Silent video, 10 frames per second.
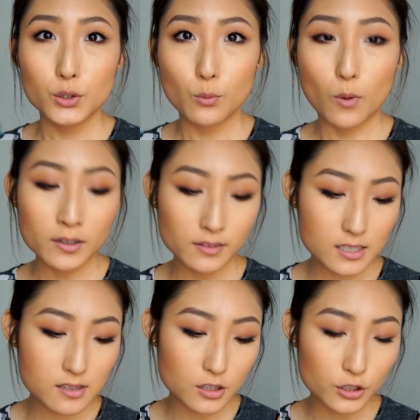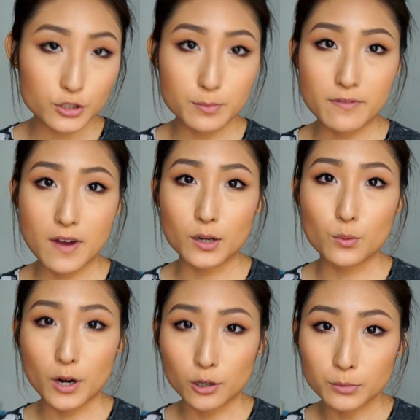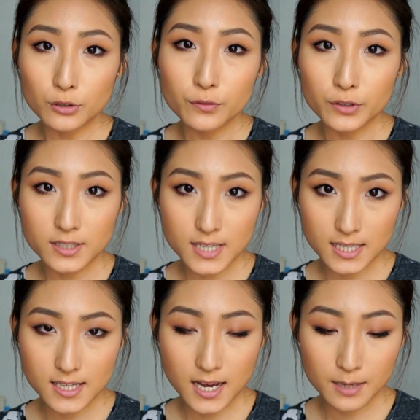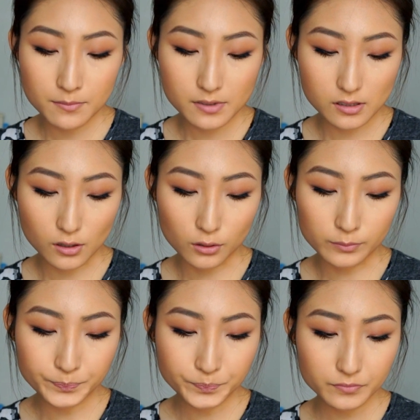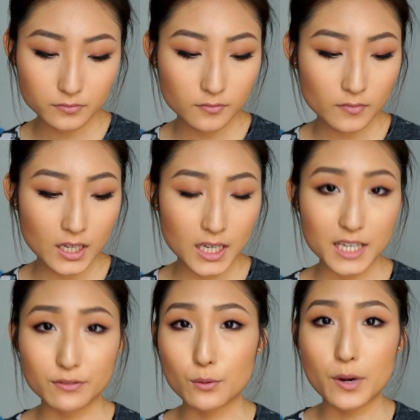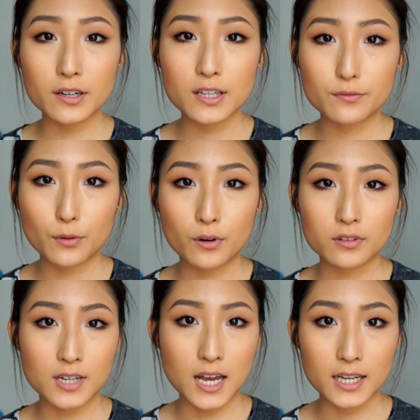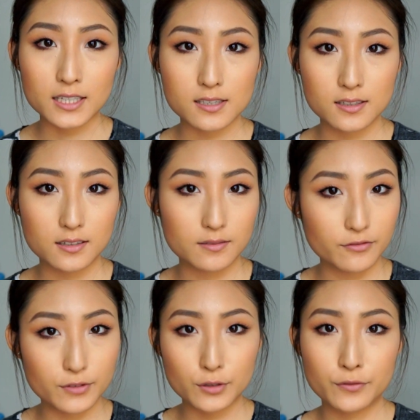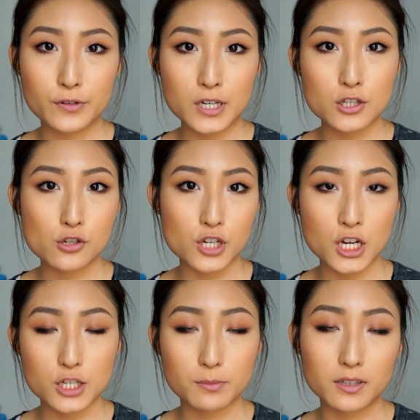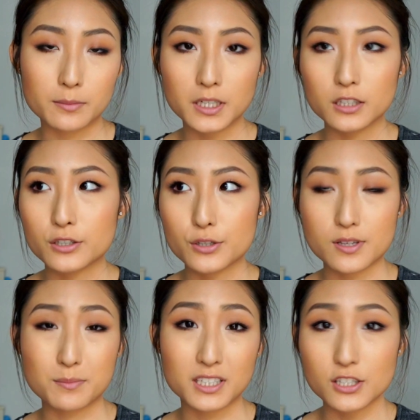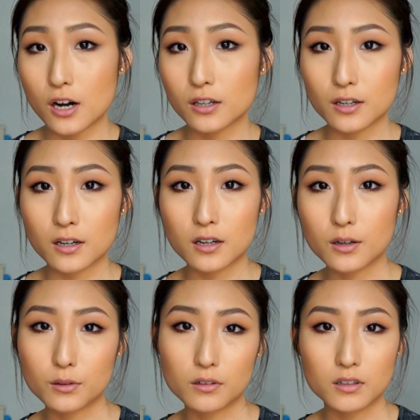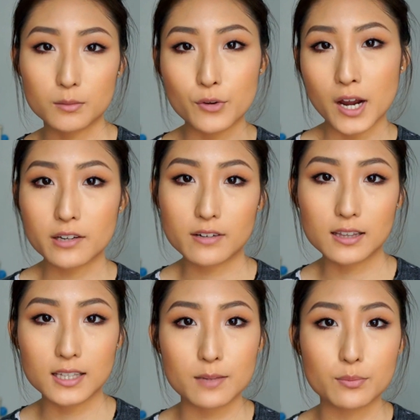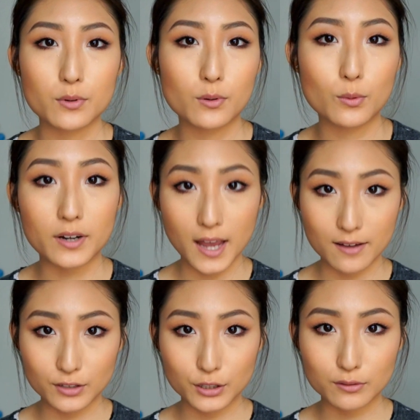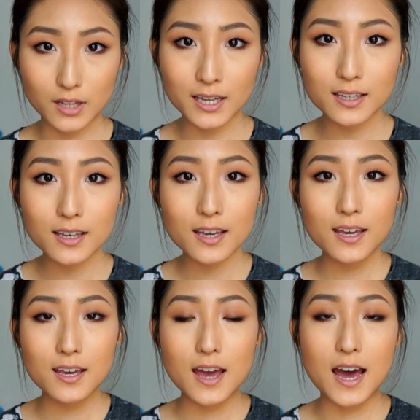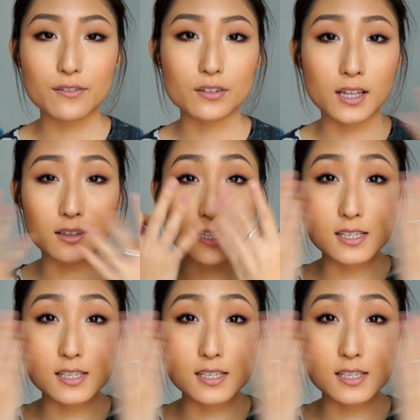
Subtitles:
want this look to be very wearable for the daytime. So if you're wearing it for the night, feel free to change up the lip color to something darker or bright red lip, whatever you like. I feel like